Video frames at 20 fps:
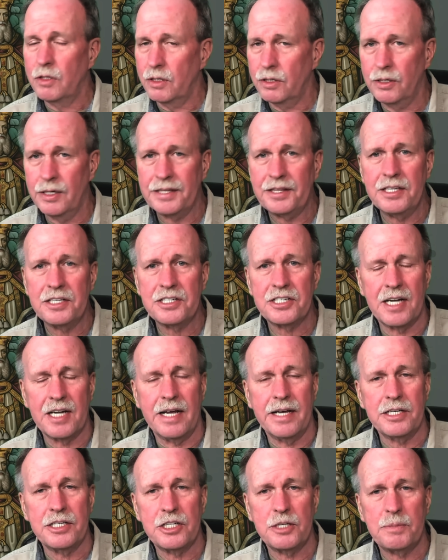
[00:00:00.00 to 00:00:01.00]
let the
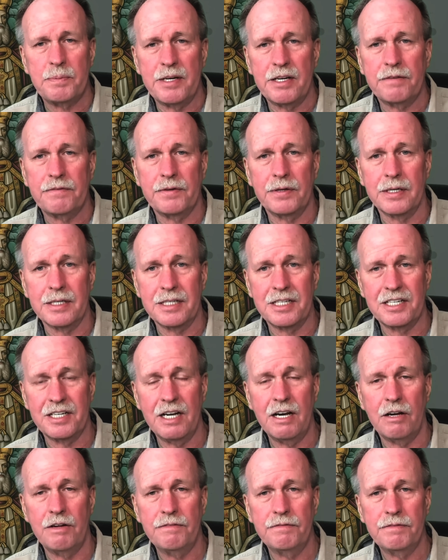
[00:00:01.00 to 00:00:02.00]
science speak for
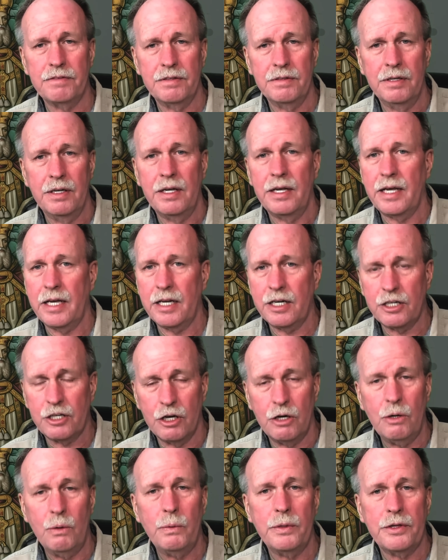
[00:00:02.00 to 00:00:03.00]
itself and
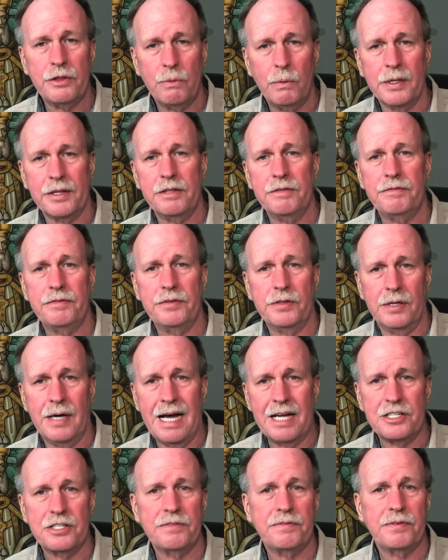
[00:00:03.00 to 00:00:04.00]
go with what the
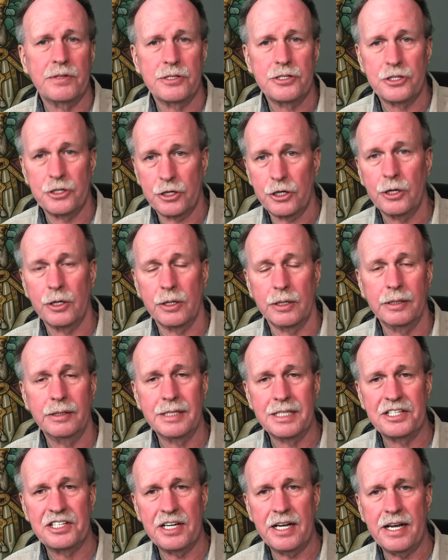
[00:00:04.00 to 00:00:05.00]
philosophers are
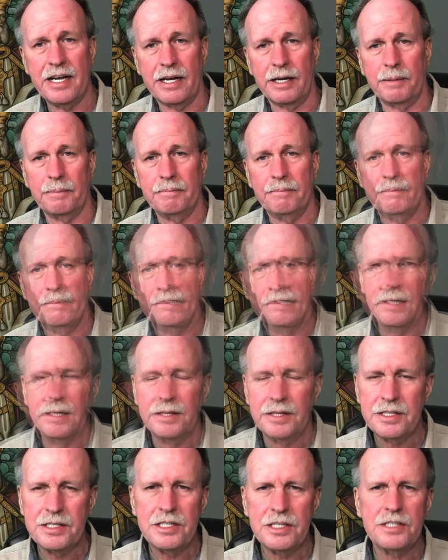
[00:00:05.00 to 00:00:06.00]
currently saying.
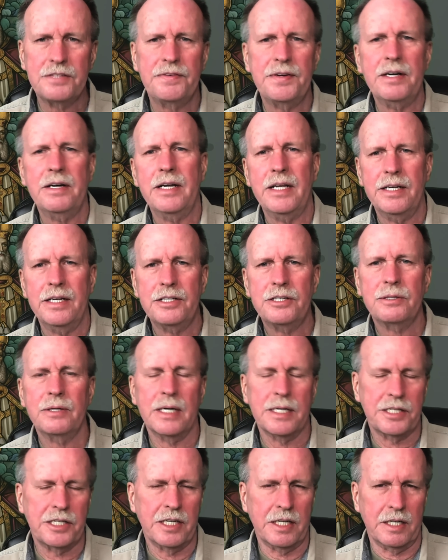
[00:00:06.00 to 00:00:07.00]
This is very
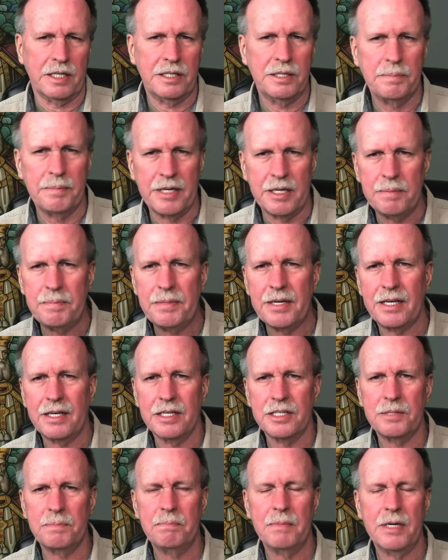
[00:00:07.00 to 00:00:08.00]
interesting to me
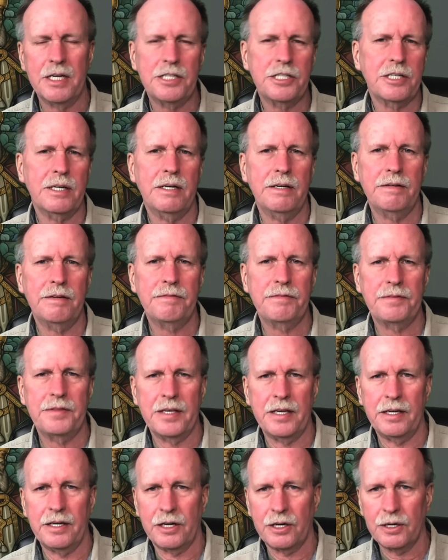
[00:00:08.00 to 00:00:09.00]
because much of
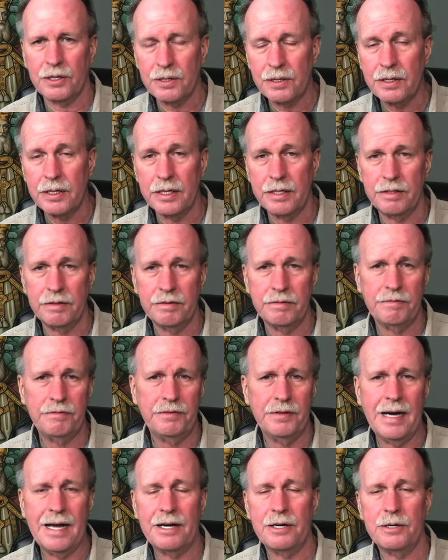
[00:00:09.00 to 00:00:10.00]
the current
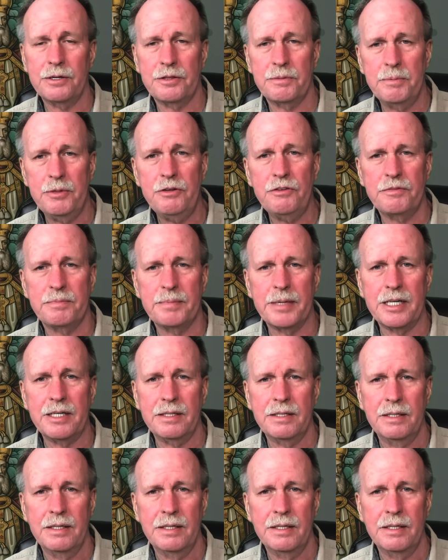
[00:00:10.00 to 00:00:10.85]
Flat Earth movement